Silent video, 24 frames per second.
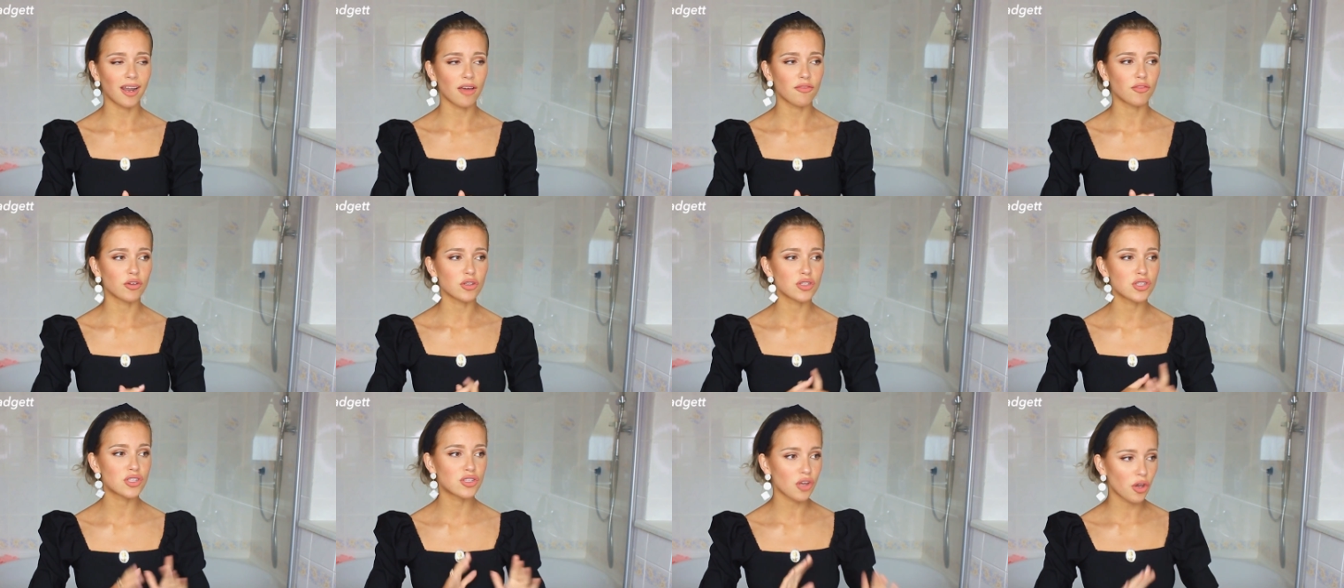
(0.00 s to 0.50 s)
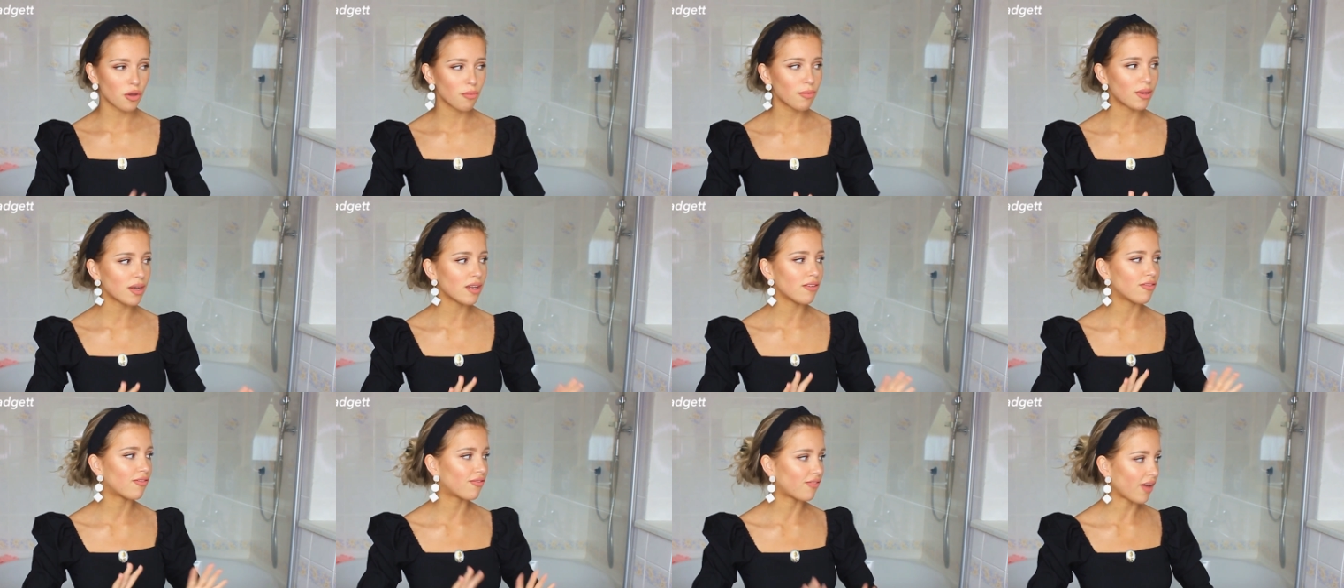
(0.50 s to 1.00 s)
I've got so
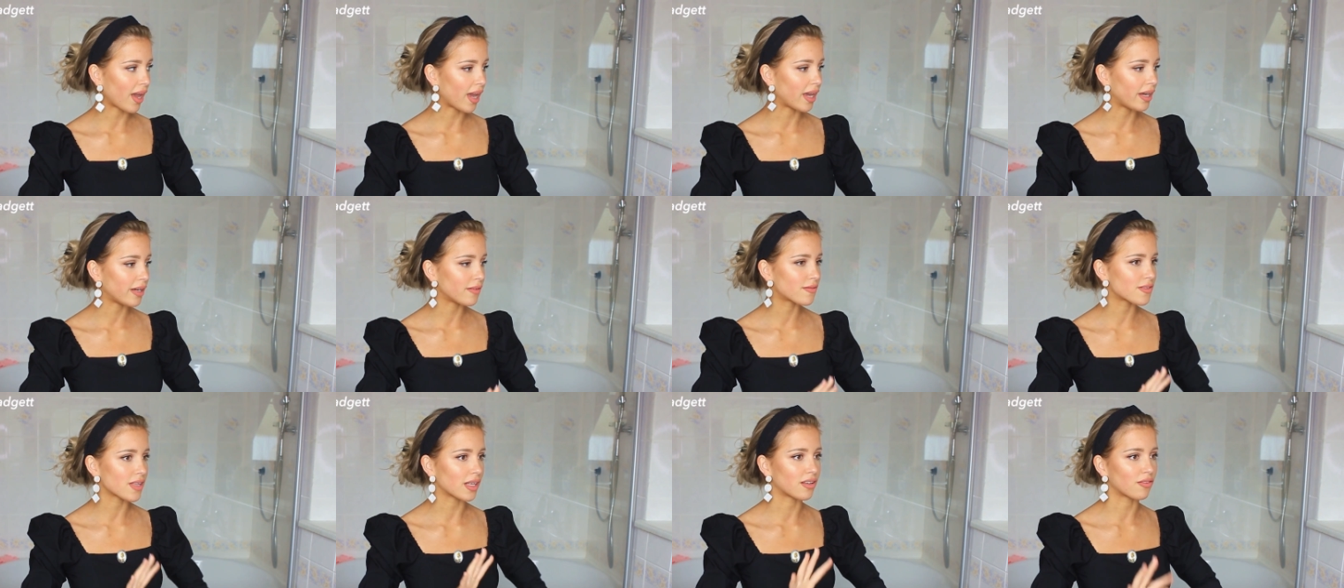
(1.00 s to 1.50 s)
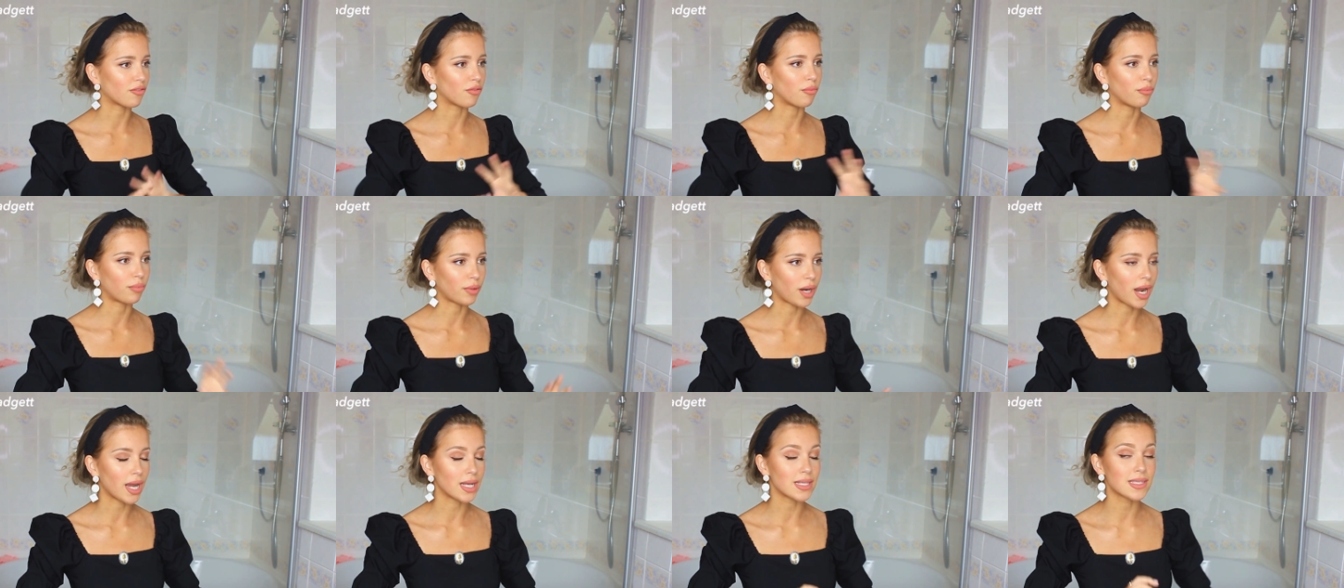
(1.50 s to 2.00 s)
many faves, like different
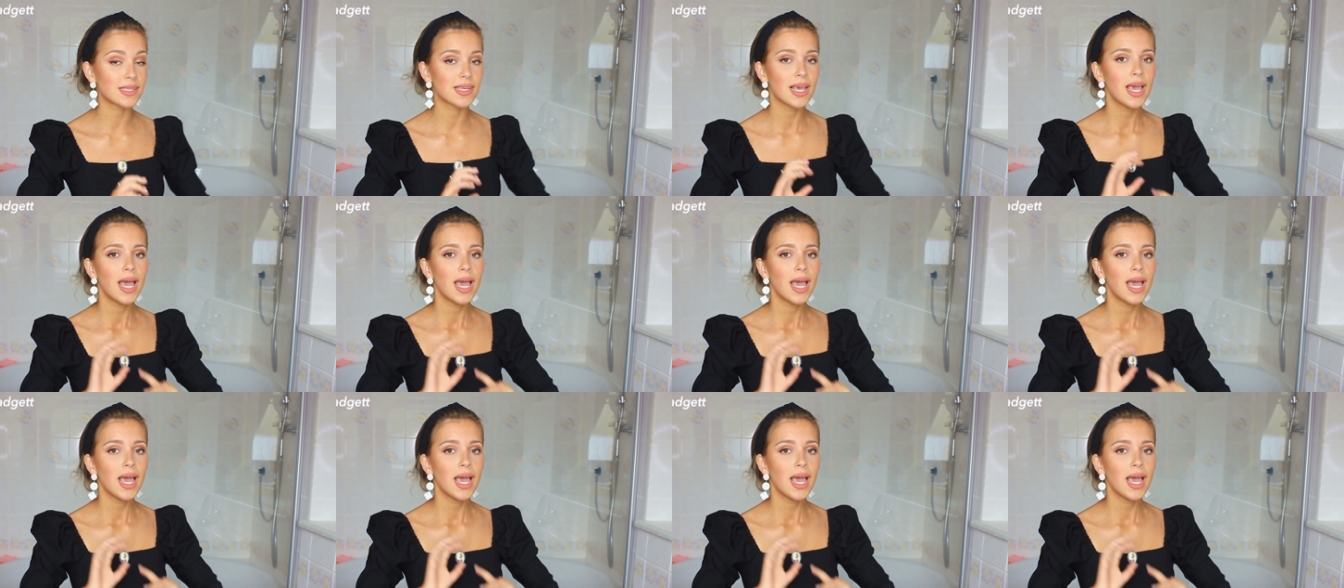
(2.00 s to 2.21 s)
brands,